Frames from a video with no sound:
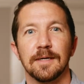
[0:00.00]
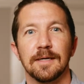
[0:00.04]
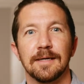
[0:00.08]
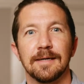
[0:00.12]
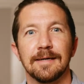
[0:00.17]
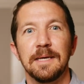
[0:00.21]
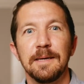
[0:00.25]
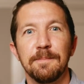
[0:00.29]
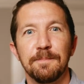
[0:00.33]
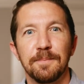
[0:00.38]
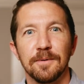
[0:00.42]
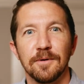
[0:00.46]

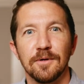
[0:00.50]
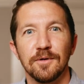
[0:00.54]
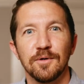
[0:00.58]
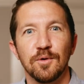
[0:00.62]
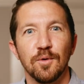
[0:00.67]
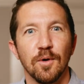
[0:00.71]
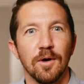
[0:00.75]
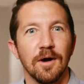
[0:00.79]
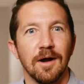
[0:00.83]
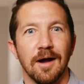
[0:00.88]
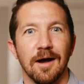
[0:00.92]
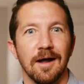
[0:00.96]
People who
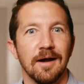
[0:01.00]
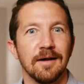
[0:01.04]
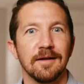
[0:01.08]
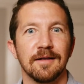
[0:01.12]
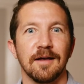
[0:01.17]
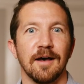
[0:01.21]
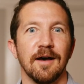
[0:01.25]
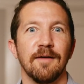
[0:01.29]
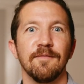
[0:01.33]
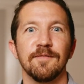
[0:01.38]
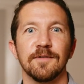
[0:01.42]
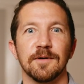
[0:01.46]
are
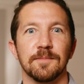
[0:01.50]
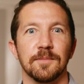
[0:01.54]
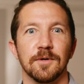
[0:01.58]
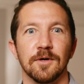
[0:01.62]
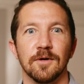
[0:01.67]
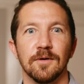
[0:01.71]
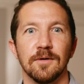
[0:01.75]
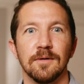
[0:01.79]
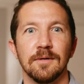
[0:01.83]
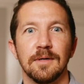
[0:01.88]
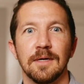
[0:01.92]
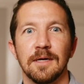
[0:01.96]

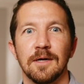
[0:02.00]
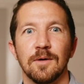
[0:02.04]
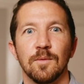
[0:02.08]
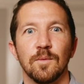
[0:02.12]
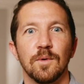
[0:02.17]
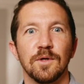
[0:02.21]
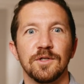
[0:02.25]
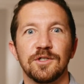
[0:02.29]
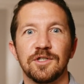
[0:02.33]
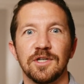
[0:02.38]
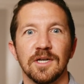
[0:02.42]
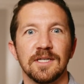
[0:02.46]
uncomfortable
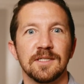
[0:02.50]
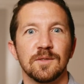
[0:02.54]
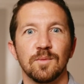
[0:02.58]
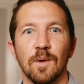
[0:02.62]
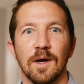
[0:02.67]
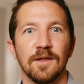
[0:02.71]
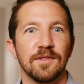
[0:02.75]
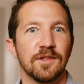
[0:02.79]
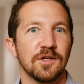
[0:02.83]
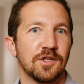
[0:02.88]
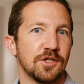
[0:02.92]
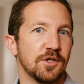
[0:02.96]
will just
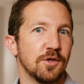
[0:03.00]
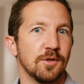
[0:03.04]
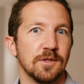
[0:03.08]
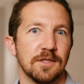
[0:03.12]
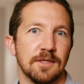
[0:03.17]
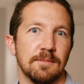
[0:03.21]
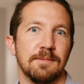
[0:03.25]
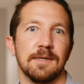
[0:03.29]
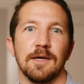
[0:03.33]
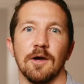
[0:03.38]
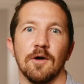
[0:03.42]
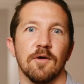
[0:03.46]
want the shoot
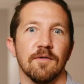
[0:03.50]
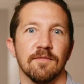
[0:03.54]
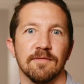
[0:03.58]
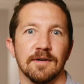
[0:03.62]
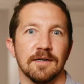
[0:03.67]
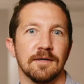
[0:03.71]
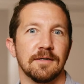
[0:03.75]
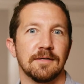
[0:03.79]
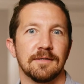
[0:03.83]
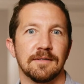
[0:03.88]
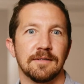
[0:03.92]
to be over.